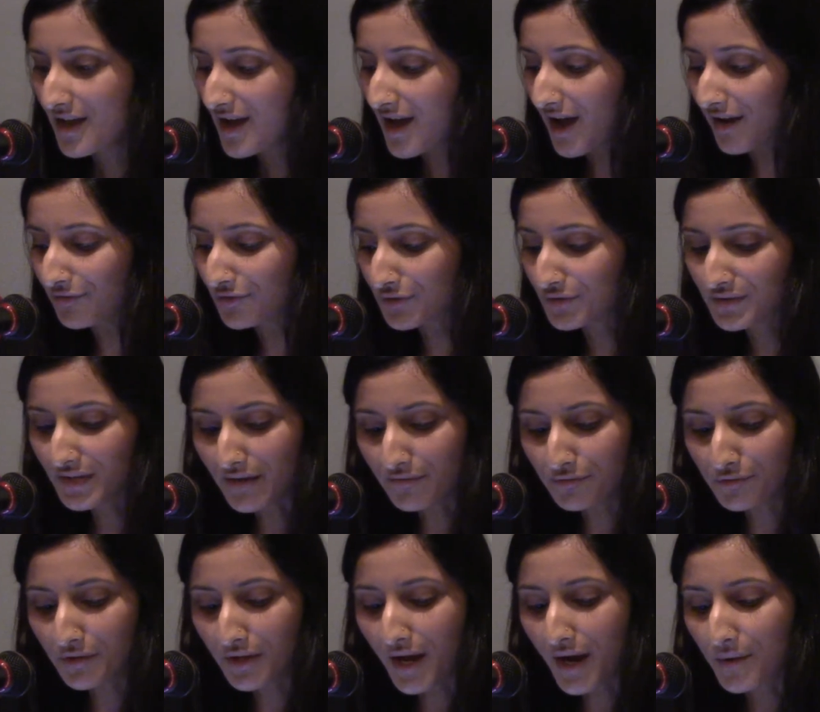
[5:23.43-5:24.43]
After
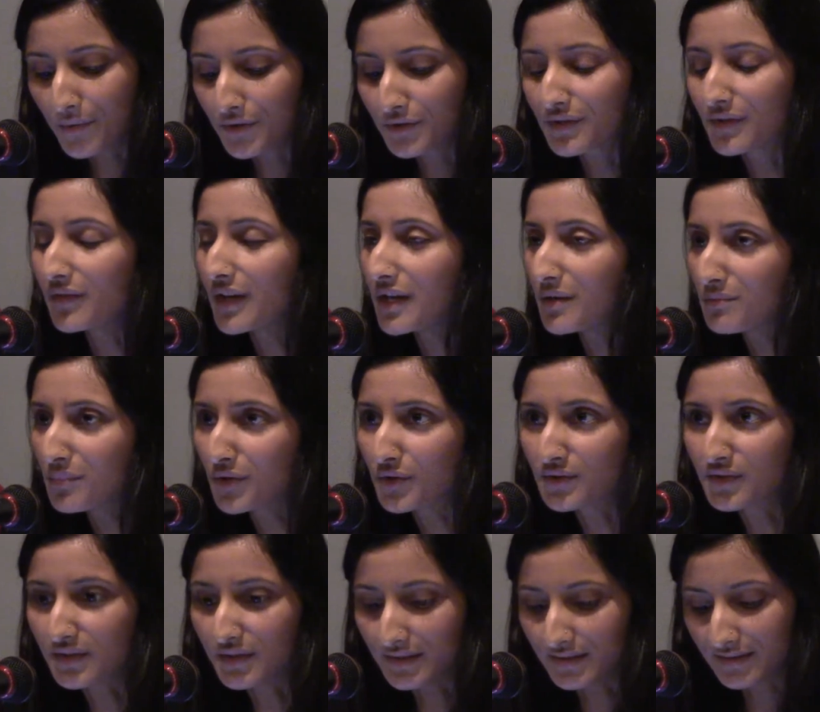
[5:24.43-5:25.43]
several hours of
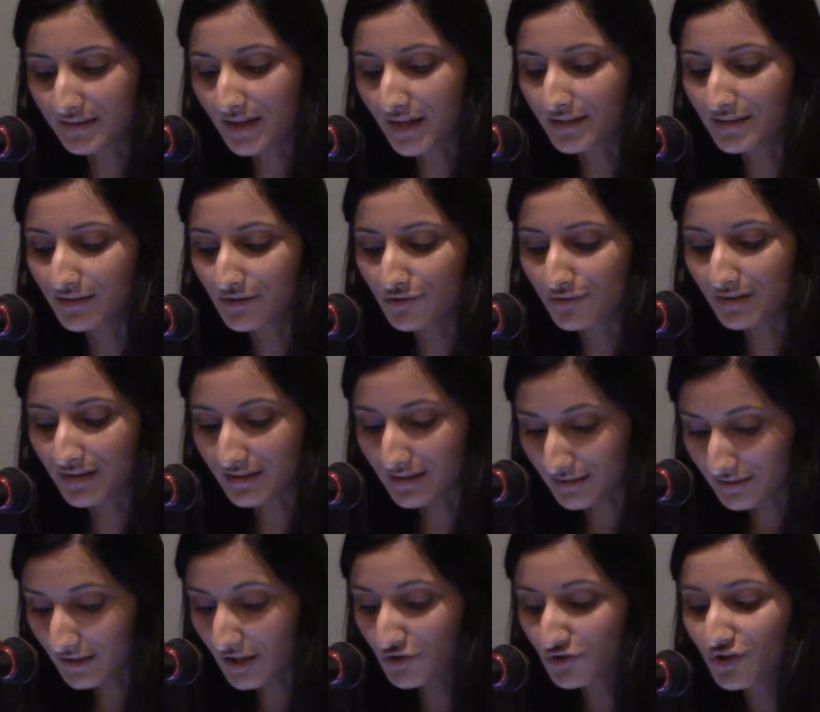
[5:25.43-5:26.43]
in-person
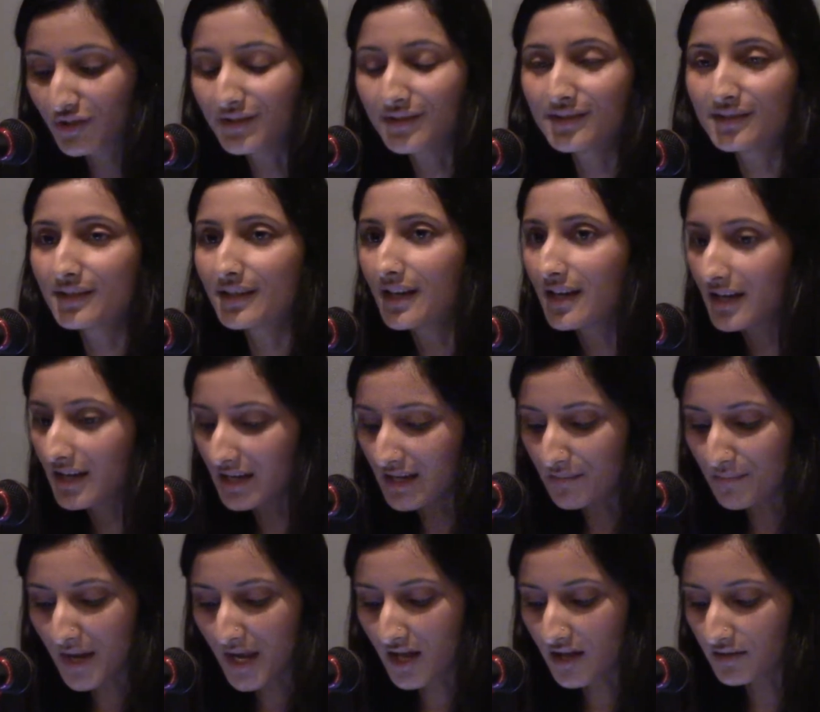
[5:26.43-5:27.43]
discussions,
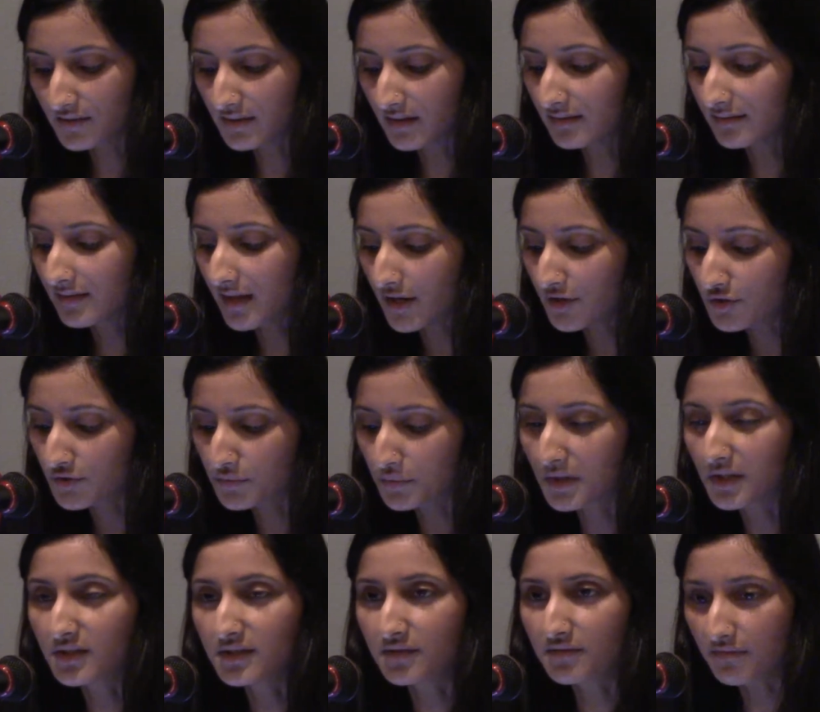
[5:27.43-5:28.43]
emails, letters
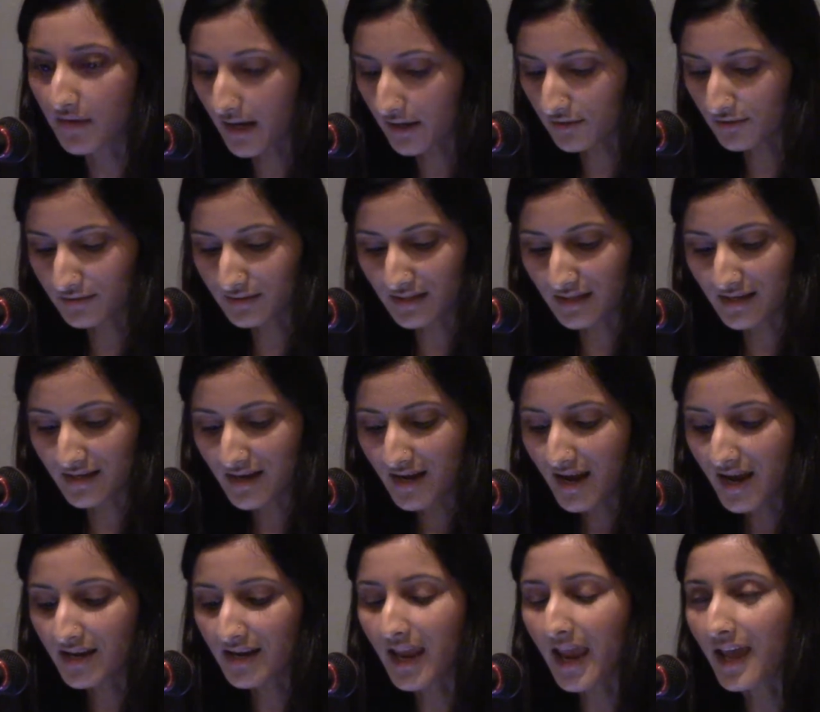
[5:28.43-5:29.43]
written to
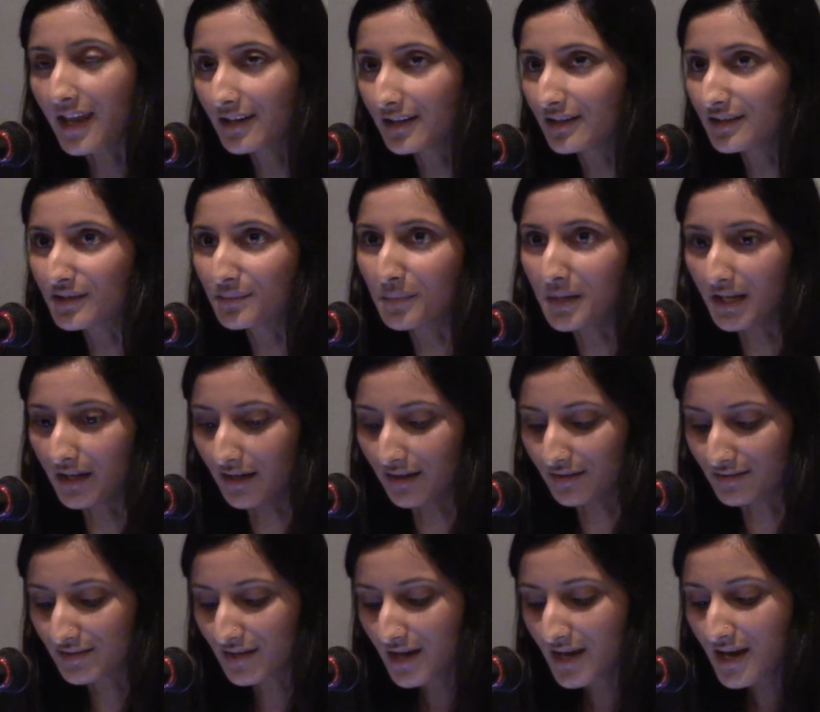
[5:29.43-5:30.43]
faculty, and endless
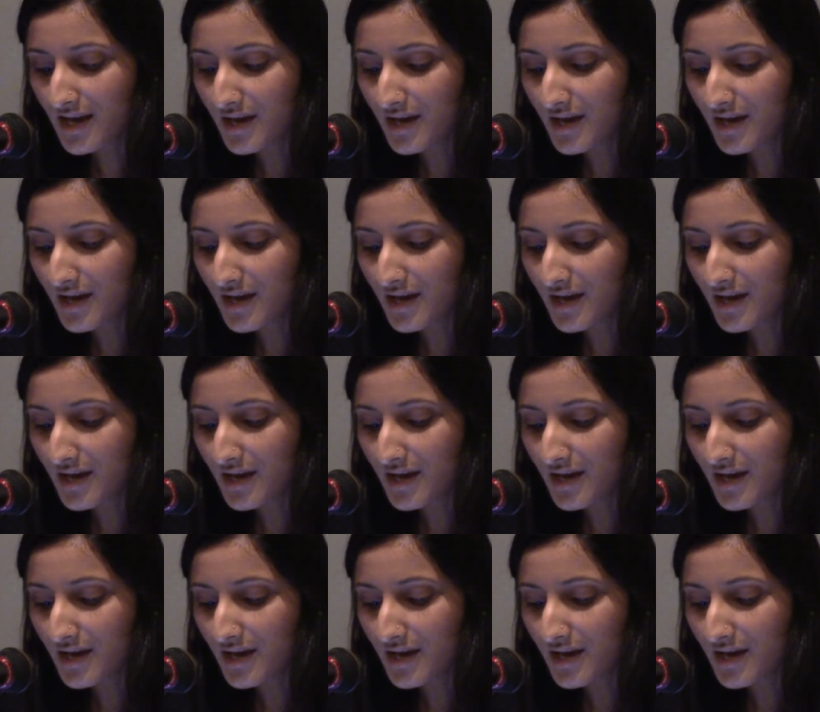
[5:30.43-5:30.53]
meetings,